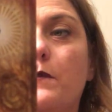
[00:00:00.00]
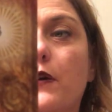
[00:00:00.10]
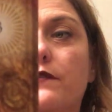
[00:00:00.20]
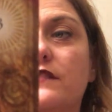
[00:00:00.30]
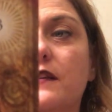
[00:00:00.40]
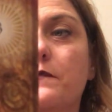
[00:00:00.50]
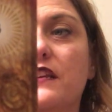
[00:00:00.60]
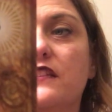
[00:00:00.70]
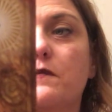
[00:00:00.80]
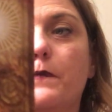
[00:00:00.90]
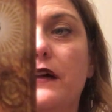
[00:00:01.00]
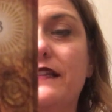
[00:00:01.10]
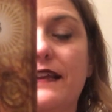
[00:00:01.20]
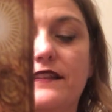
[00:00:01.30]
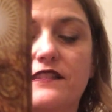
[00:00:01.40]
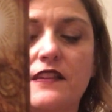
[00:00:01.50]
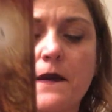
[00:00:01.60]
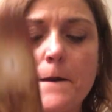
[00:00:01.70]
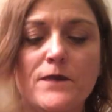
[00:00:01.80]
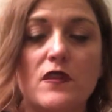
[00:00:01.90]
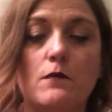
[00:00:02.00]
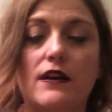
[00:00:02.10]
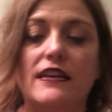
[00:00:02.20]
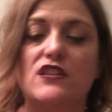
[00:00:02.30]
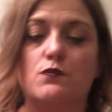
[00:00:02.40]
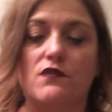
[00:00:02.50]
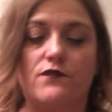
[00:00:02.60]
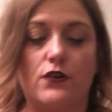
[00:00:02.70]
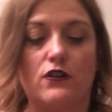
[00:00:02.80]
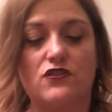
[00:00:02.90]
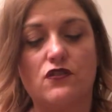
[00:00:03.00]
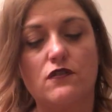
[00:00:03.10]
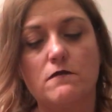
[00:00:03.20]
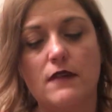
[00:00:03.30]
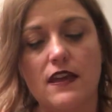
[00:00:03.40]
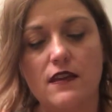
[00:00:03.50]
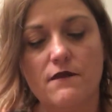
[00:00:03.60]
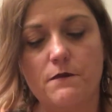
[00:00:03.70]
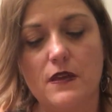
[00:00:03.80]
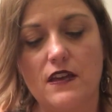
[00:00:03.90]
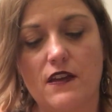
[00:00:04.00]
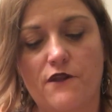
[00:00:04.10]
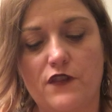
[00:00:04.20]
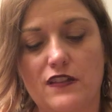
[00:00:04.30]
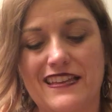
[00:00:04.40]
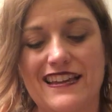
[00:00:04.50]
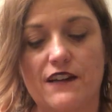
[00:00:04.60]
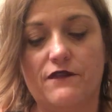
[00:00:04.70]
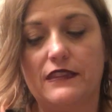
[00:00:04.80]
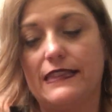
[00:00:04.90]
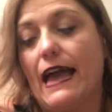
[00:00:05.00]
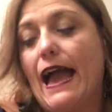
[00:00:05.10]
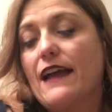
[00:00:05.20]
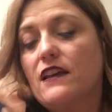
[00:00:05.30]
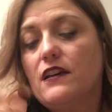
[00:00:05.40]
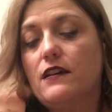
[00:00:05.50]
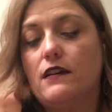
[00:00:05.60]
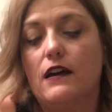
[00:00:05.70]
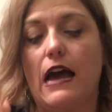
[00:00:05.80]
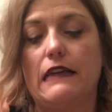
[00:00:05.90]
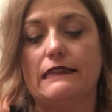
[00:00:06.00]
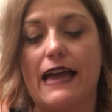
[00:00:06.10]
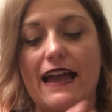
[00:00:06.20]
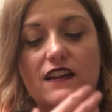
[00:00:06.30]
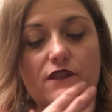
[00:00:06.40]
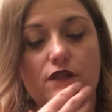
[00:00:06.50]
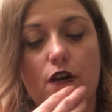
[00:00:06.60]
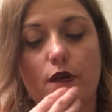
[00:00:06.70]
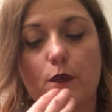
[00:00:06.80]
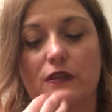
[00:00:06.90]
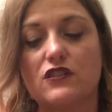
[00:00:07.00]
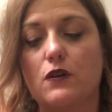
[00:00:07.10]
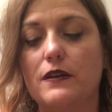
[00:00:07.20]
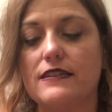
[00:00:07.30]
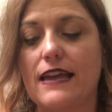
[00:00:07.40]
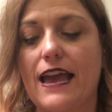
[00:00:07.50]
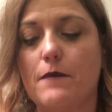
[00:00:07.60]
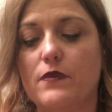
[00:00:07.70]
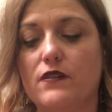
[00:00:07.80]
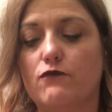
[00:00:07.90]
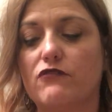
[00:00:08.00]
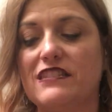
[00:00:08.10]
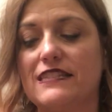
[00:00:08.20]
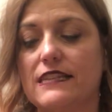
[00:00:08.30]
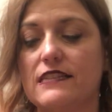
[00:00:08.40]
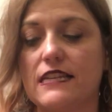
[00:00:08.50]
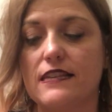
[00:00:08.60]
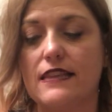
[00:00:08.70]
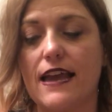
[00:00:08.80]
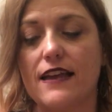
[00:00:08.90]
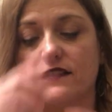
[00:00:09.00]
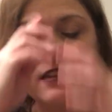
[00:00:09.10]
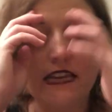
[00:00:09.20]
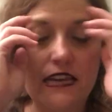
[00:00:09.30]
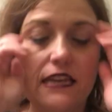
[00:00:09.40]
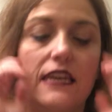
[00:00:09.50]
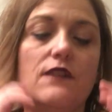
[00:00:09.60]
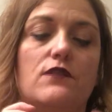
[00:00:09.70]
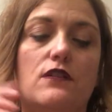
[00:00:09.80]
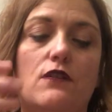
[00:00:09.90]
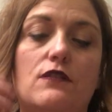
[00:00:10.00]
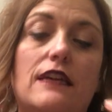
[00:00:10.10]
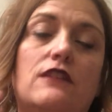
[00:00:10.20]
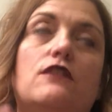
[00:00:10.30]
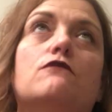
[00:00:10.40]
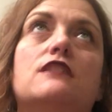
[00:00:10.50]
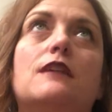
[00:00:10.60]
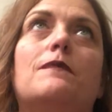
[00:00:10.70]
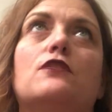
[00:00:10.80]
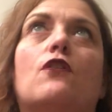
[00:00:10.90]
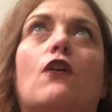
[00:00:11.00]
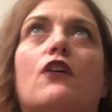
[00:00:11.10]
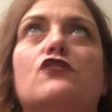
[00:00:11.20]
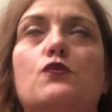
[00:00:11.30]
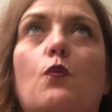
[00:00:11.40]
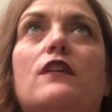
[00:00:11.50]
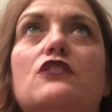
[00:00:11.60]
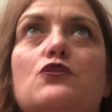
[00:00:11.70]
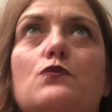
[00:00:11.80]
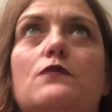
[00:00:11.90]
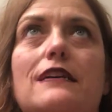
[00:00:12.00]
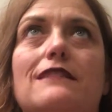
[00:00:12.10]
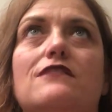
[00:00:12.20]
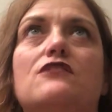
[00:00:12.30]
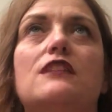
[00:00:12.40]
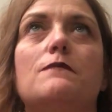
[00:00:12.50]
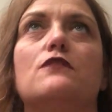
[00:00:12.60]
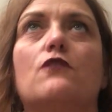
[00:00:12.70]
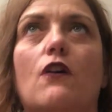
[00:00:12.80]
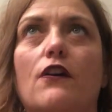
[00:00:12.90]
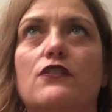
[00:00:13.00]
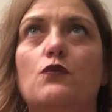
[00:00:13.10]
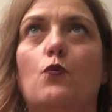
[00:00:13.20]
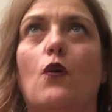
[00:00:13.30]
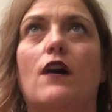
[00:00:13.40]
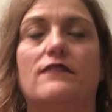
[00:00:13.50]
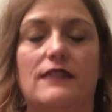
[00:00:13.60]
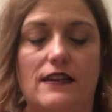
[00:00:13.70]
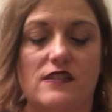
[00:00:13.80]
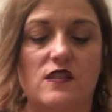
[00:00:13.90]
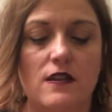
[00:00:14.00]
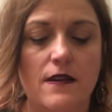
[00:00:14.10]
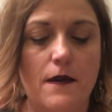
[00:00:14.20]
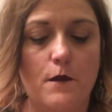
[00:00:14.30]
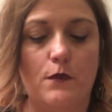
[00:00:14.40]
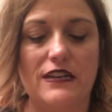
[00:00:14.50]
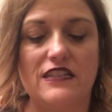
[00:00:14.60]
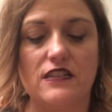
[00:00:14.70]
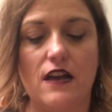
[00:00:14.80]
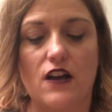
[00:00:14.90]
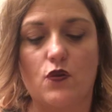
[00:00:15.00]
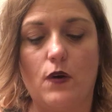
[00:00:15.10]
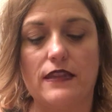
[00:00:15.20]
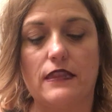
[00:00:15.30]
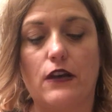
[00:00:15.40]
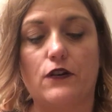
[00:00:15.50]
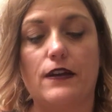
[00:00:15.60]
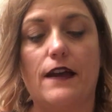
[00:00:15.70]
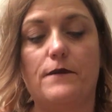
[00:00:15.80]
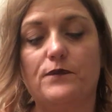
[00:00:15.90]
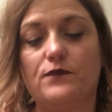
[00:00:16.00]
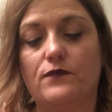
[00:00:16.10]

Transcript: A birth of something is abundance, but it's reversed. So there may be a feeling of lack, a lack of knowing what's going to happen, resisting that, even though that, you know, deep in your heart, you want to do this. Deep in your heart, you want this, but it's not quite there yet.